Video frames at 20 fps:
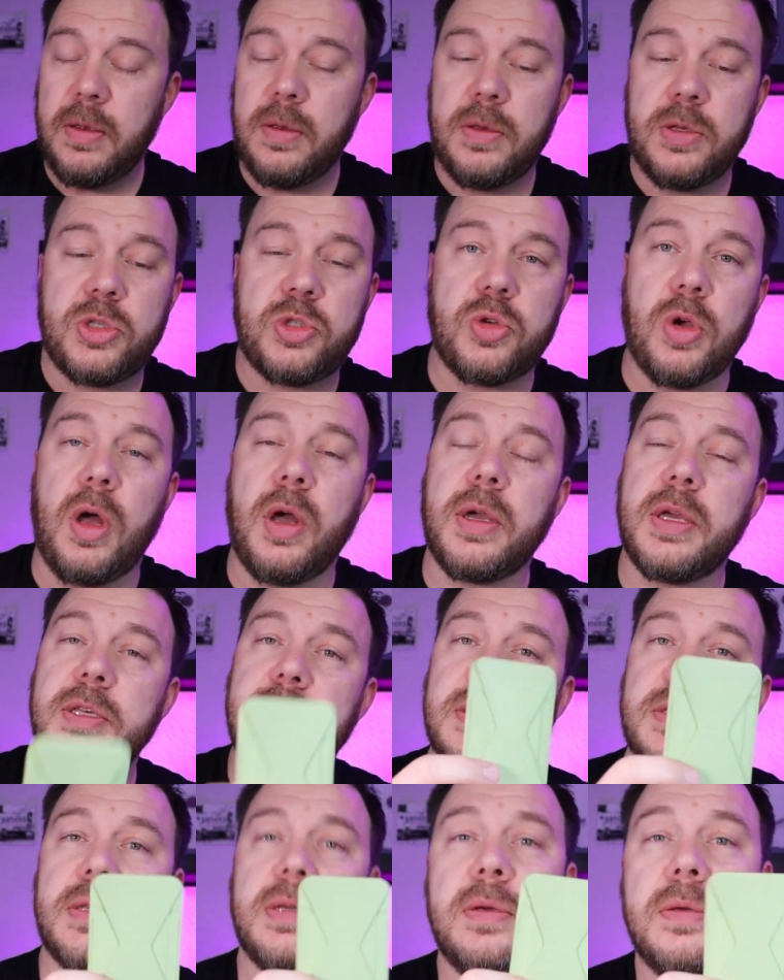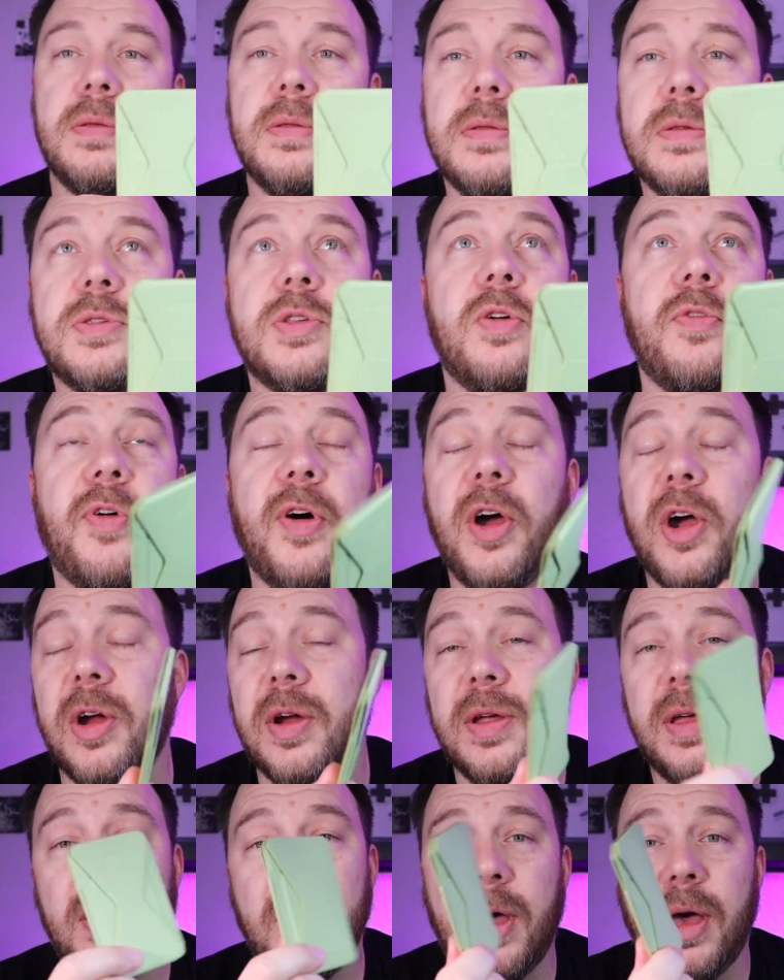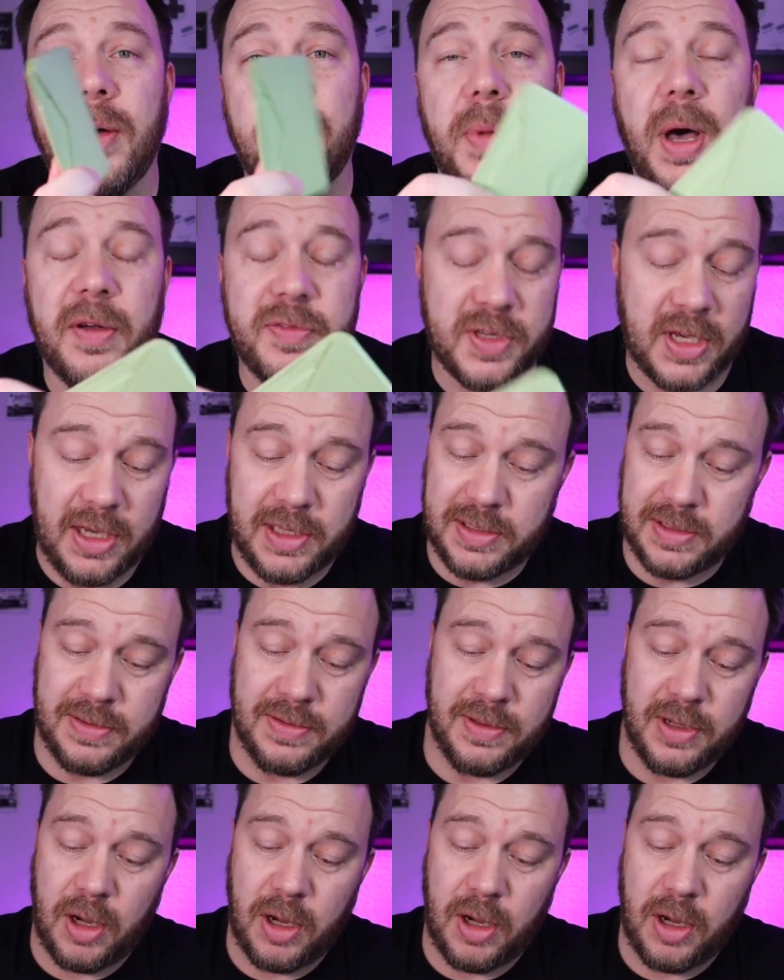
strongest so far, Moft case.